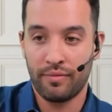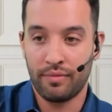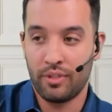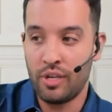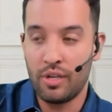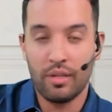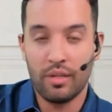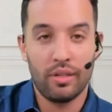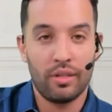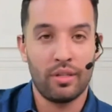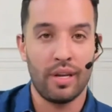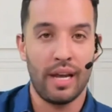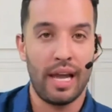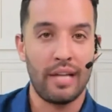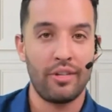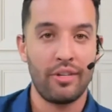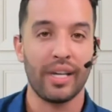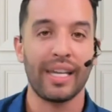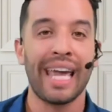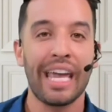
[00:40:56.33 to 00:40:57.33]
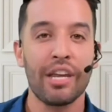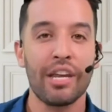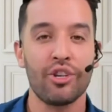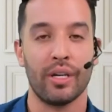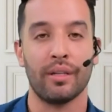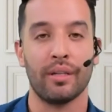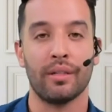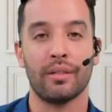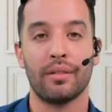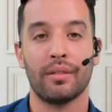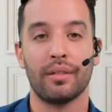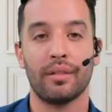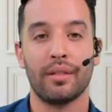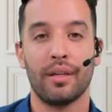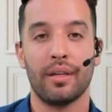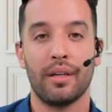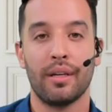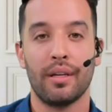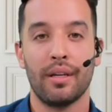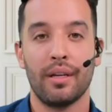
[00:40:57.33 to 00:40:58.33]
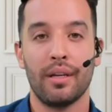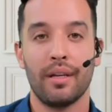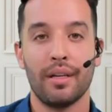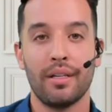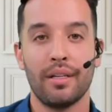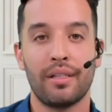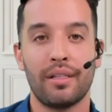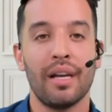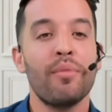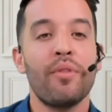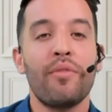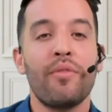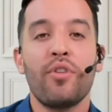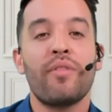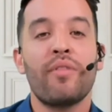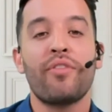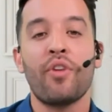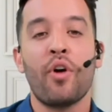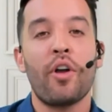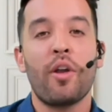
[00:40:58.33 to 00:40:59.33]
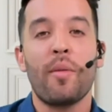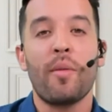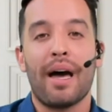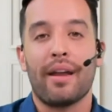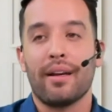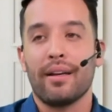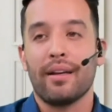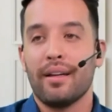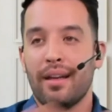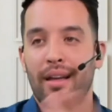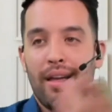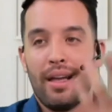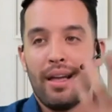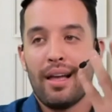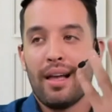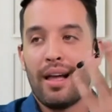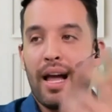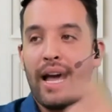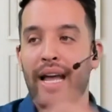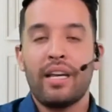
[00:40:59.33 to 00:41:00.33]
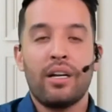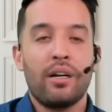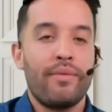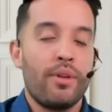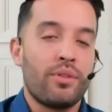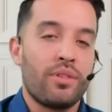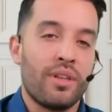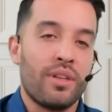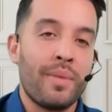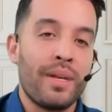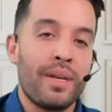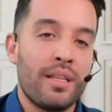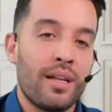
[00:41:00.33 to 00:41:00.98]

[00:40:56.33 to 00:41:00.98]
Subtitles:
to education. Some of you have thought about it. I interviewed somebody